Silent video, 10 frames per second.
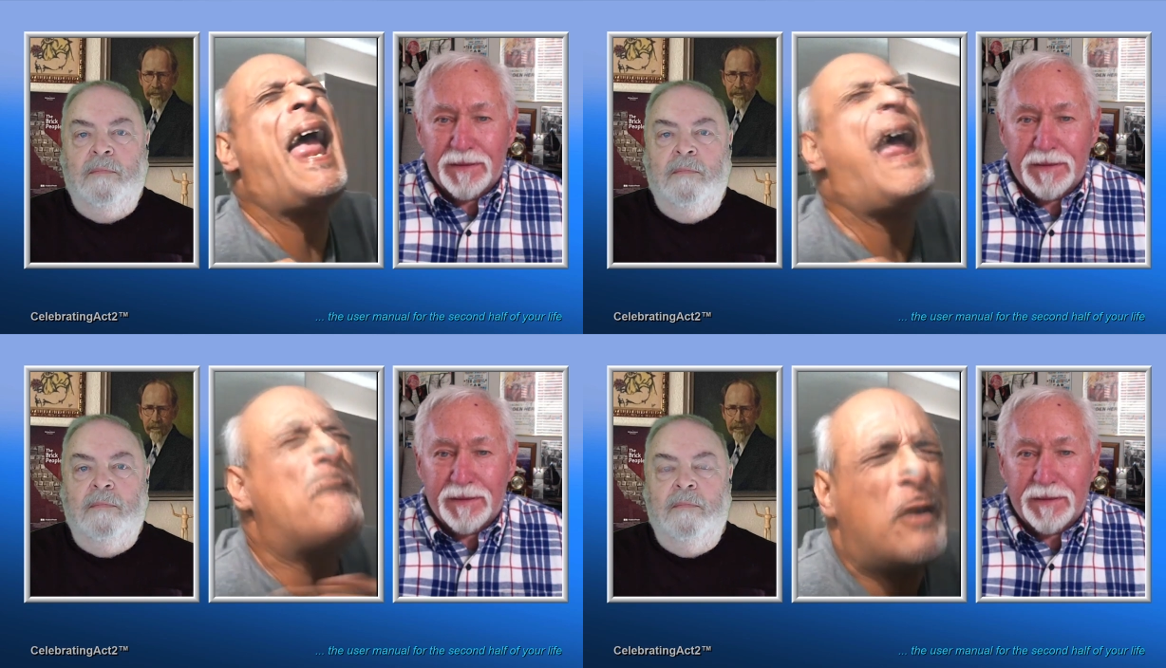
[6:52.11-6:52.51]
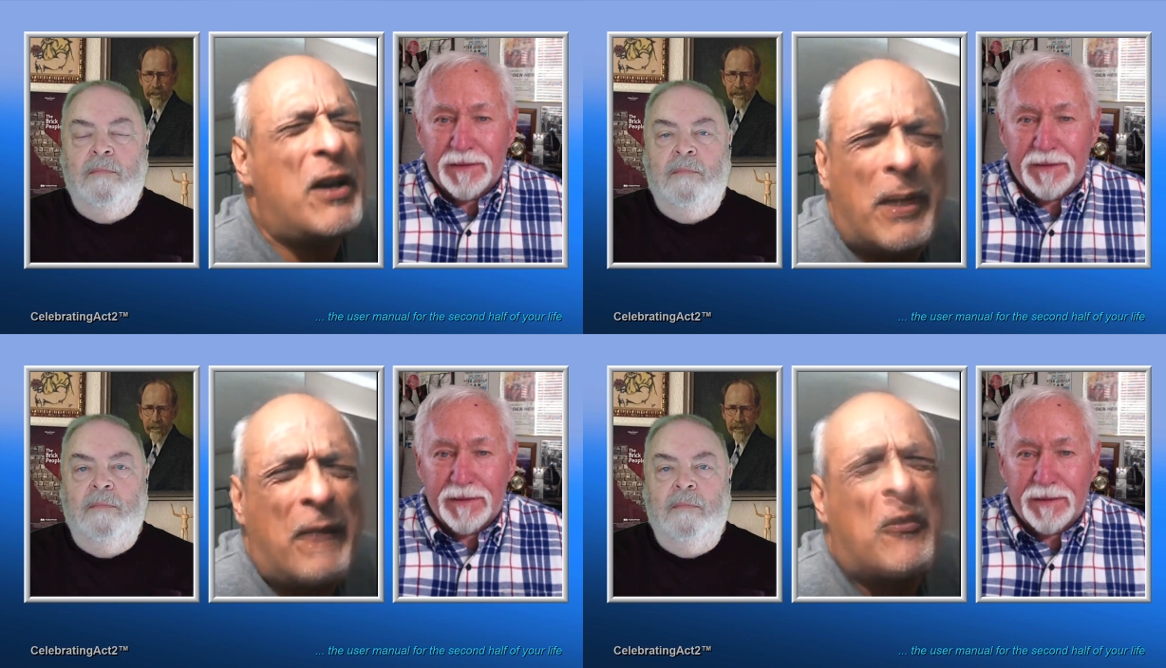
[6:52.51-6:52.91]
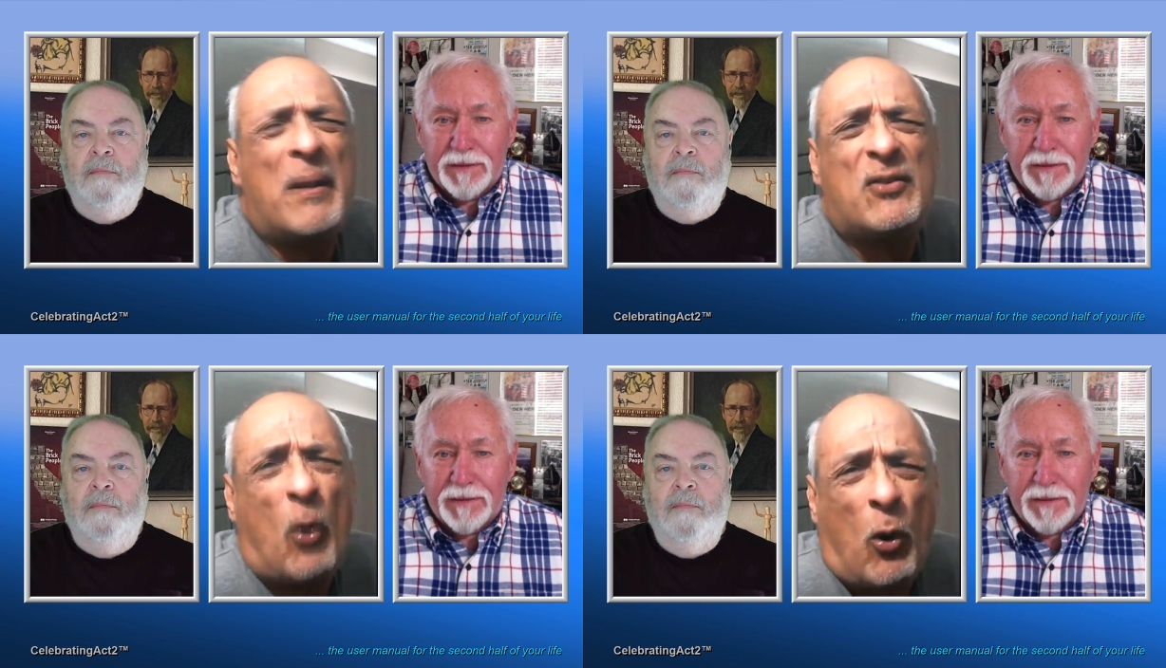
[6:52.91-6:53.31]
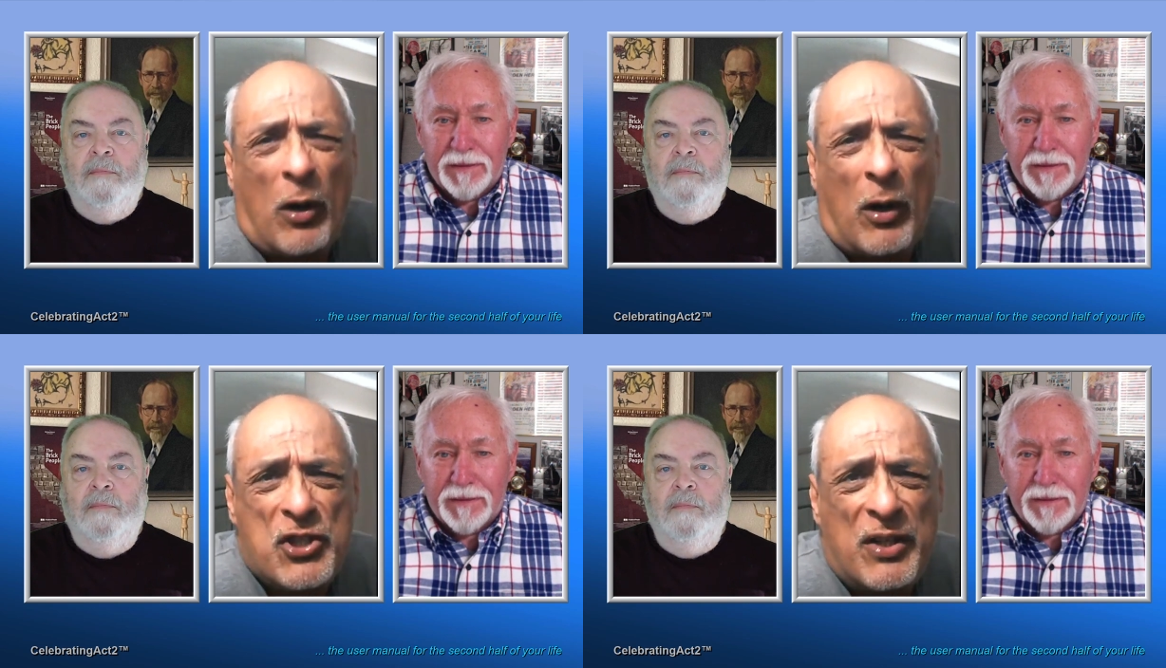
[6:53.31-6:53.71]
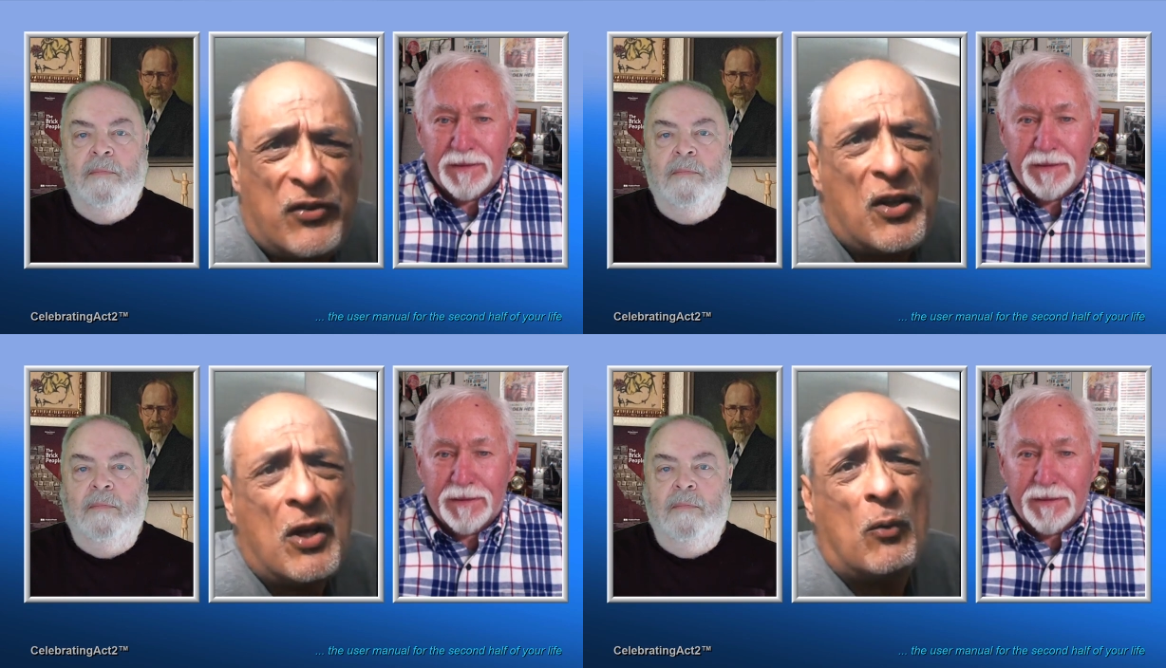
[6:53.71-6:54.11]
Speaker 1: everybody from its
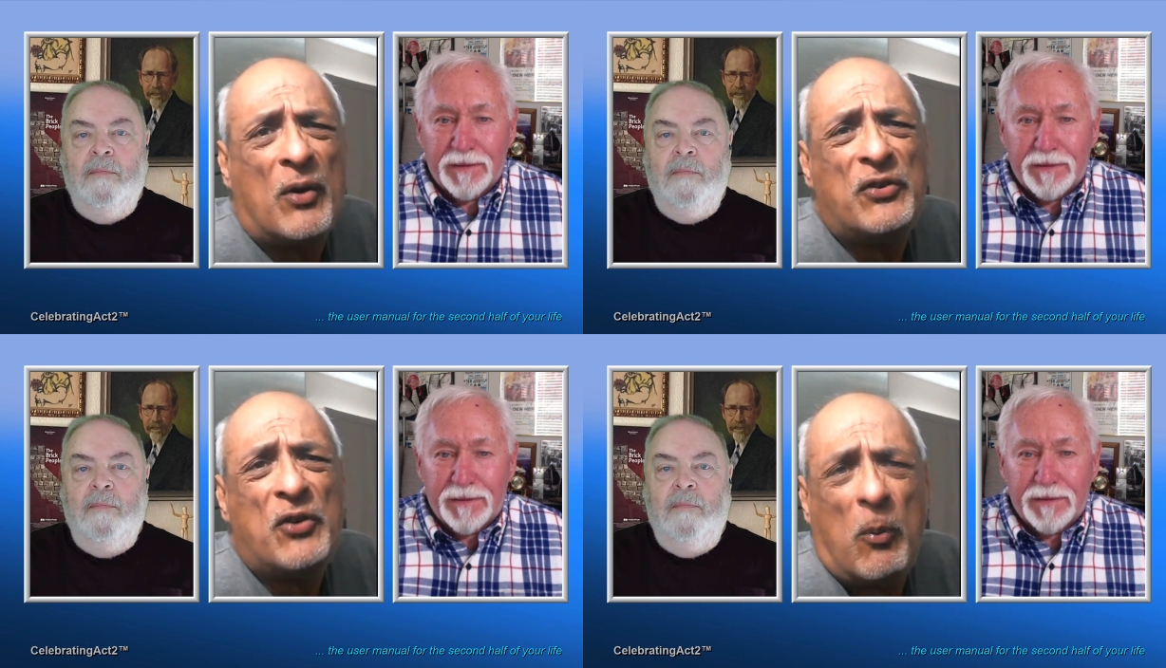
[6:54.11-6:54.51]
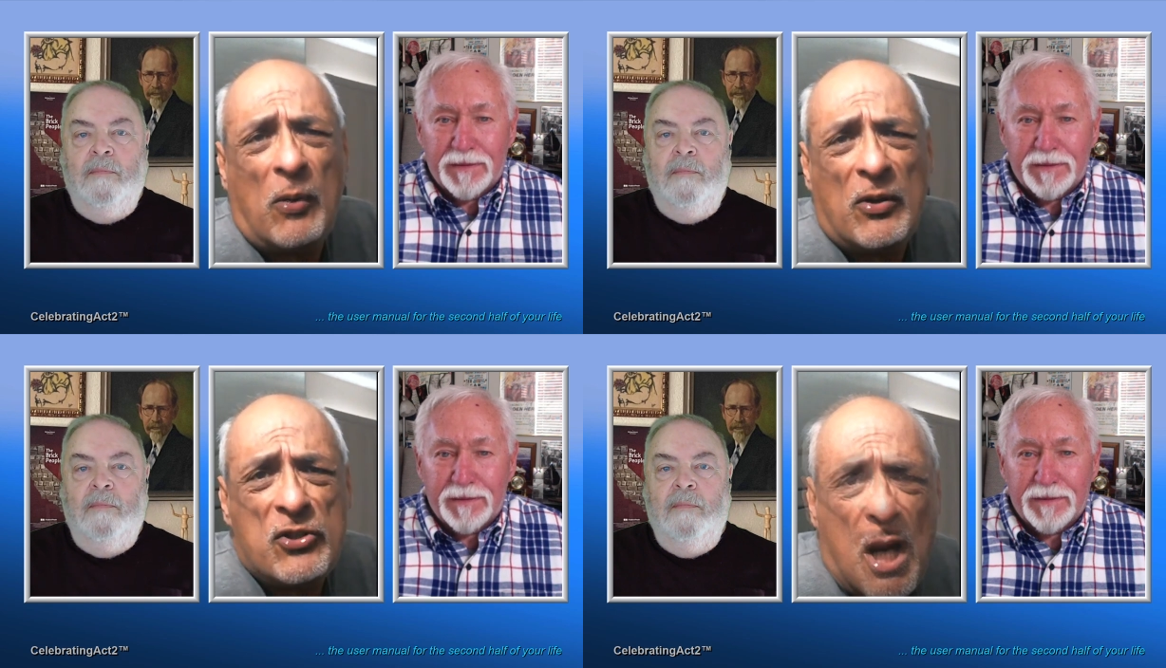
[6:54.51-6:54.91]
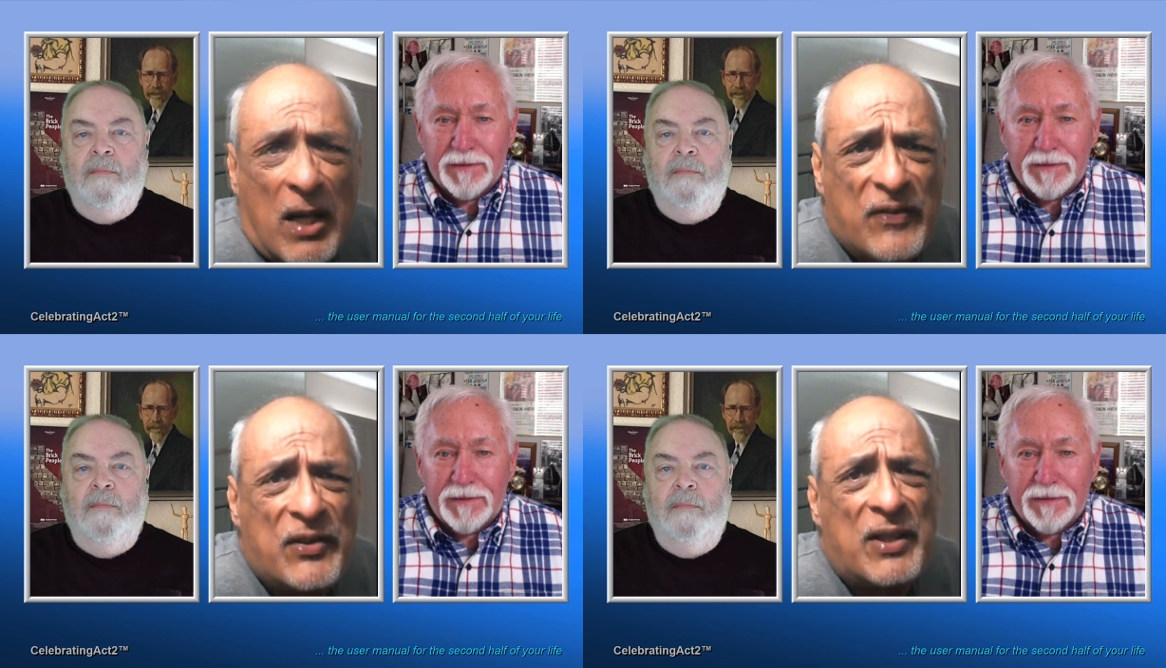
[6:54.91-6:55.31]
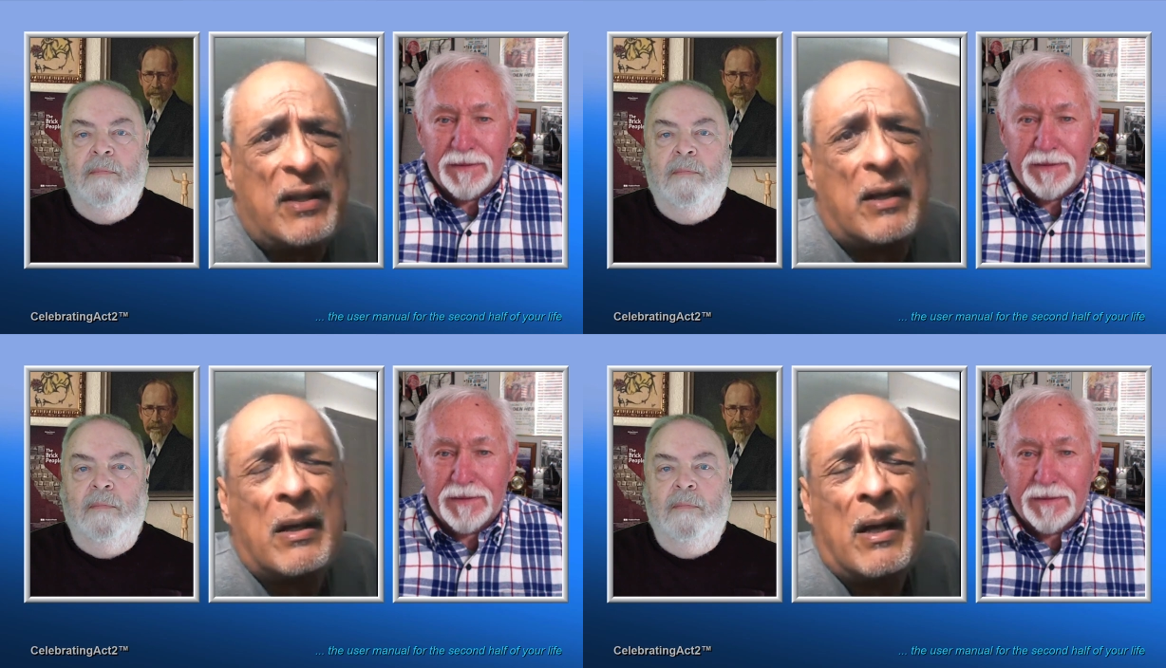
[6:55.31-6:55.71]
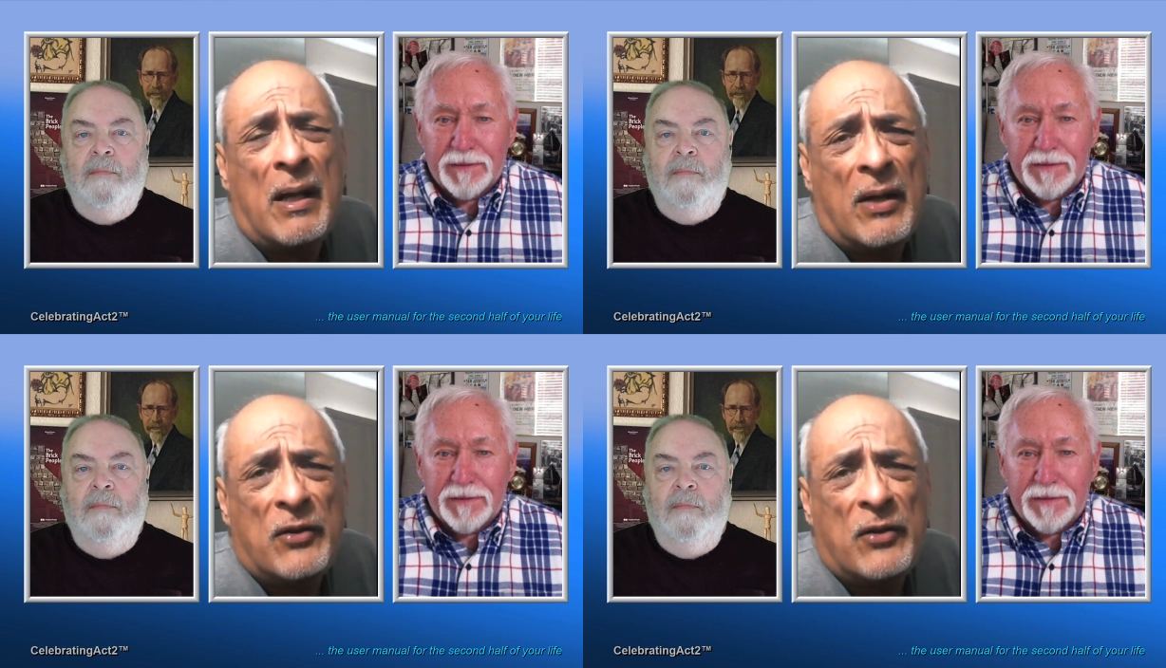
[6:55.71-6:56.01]
origins with Noble Johnson and